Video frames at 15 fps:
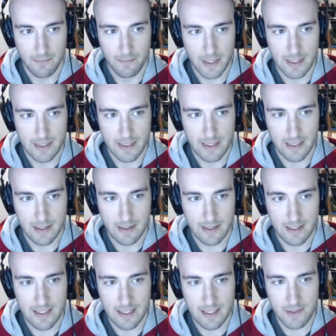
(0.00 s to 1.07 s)
But
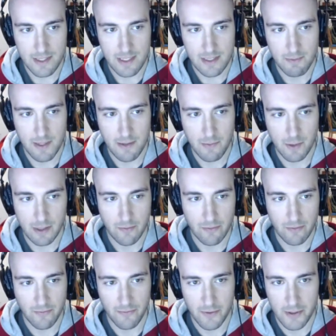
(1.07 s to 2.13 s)
this seems to be one of
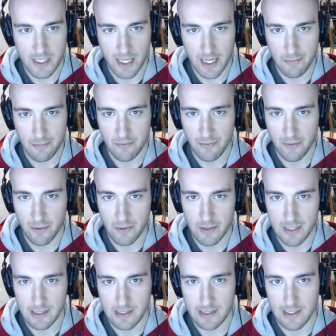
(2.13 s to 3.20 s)
the first hybrid
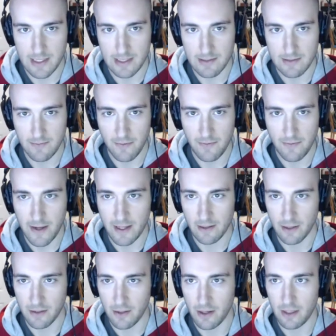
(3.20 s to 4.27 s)
phones that doesn't fail
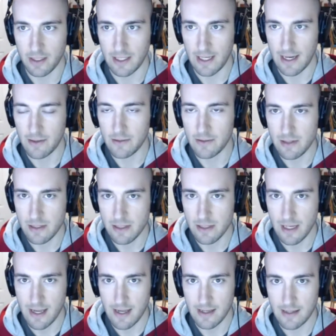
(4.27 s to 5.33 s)
on all accounts,
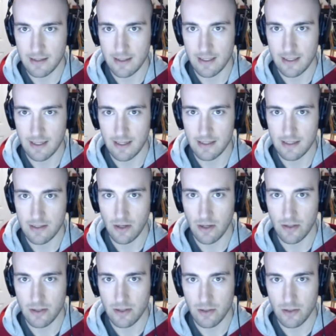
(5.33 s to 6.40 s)
and it's
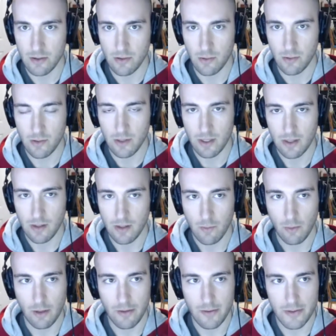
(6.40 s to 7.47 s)
also
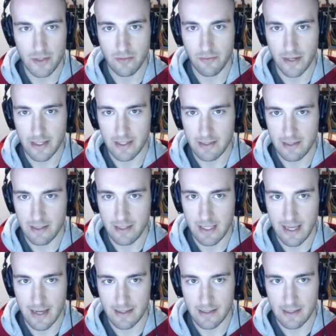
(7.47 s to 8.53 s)
one of those devices
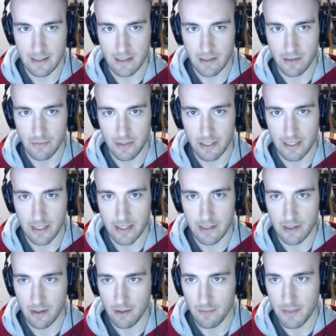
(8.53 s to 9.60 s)
that you
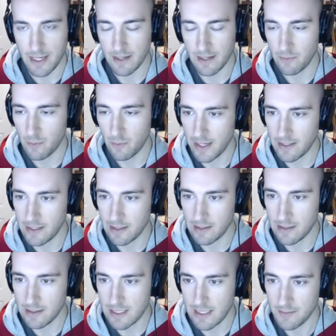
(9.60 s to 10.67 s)
realize, oh man, why
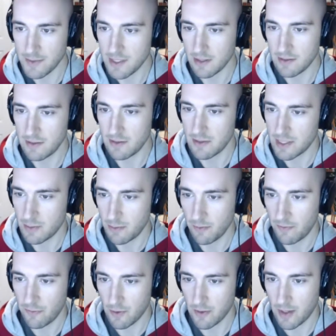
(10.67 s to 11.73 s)
didn't Samsung do this
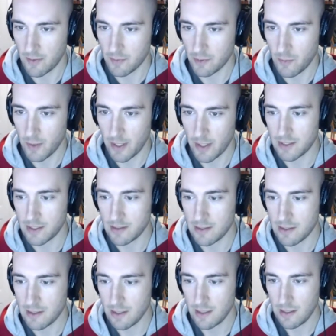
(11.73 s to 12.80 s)
before them, or why
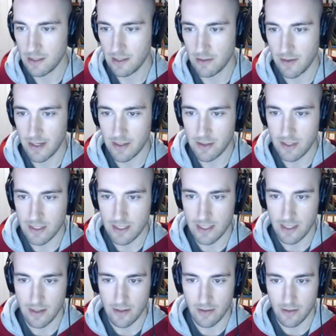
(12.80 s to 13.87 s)
didn't
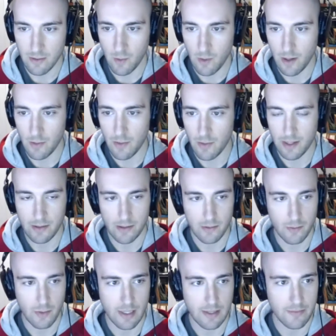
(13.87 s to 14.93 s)
HTC or Huawei or
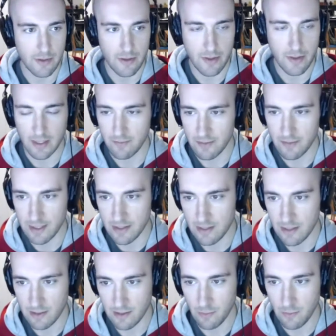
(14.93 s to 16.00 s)
whatever think of
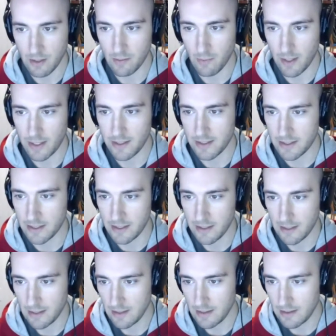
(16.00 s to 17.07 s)
this? Why did it
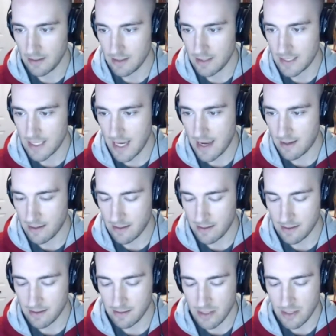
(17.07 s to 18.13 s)
take
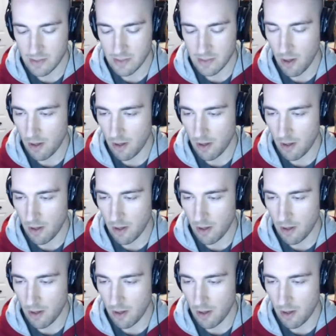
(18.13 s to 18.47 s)
a small?